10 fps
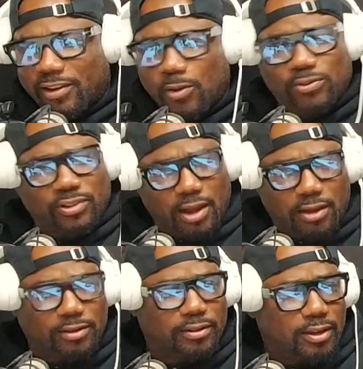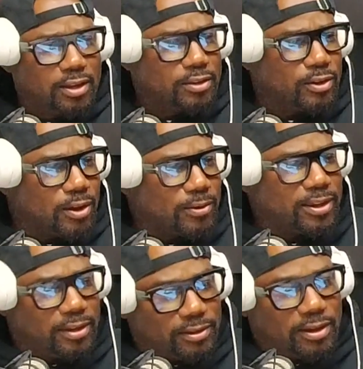Slaughter.
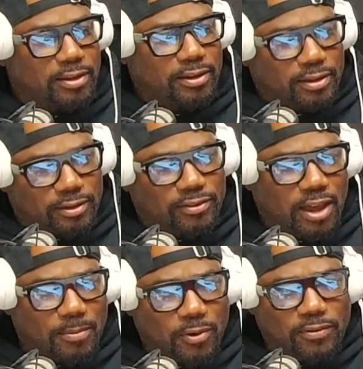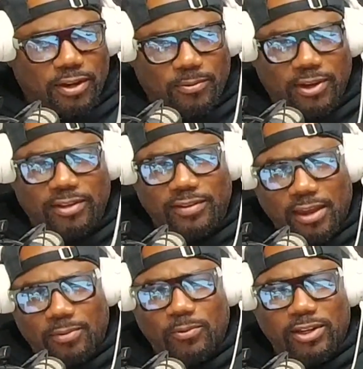He done a good job over there where he's
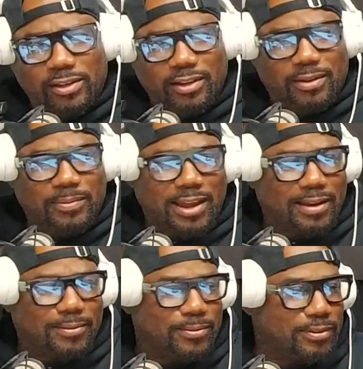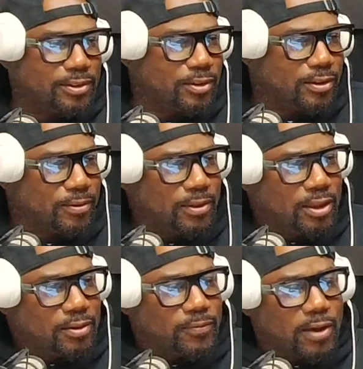at Whitney Young, but I don't.
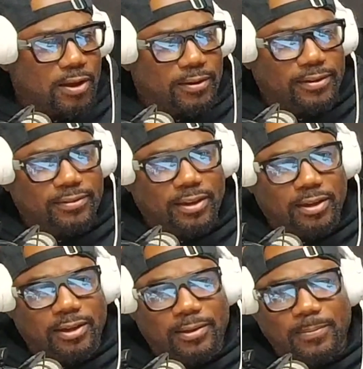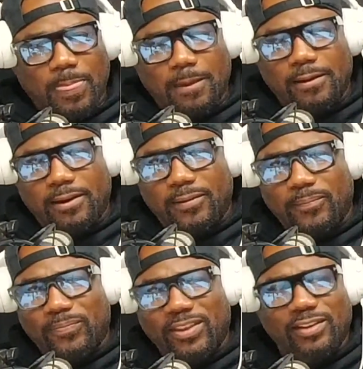Far as
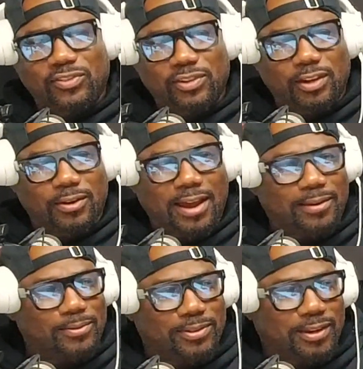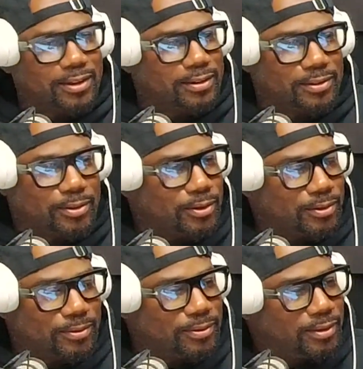this year, I don't think
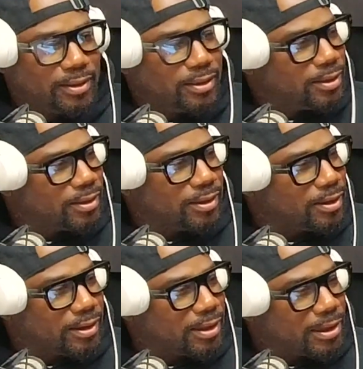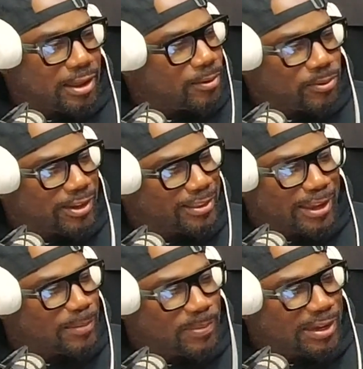I don't think
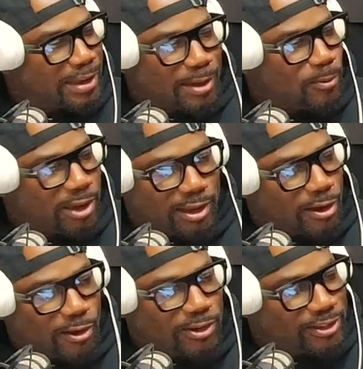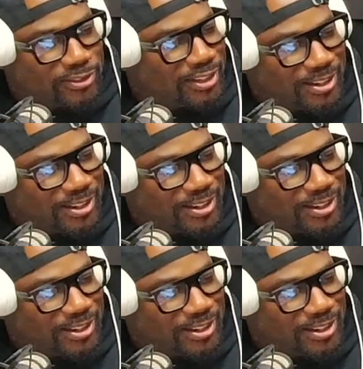they're gonna be in our way at all this year.